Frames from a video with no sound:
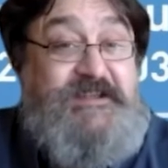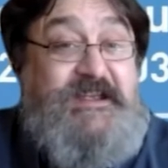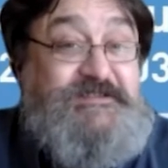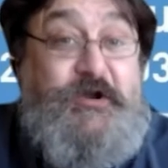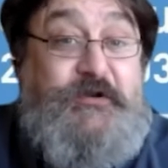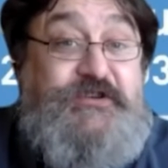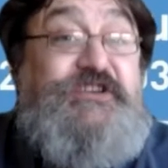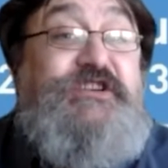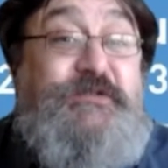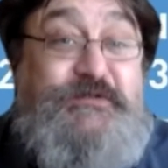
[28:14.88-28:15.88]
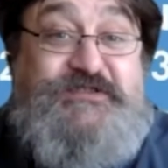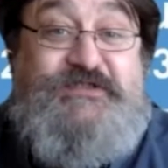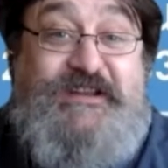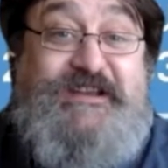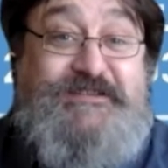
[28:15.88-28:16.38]
it's not new
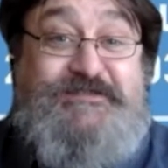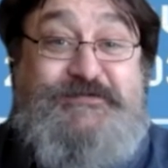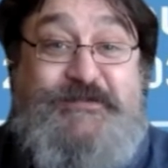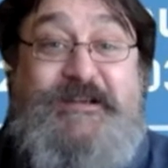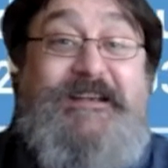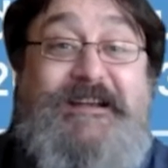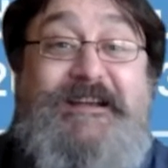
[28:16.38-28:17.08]
to the industry.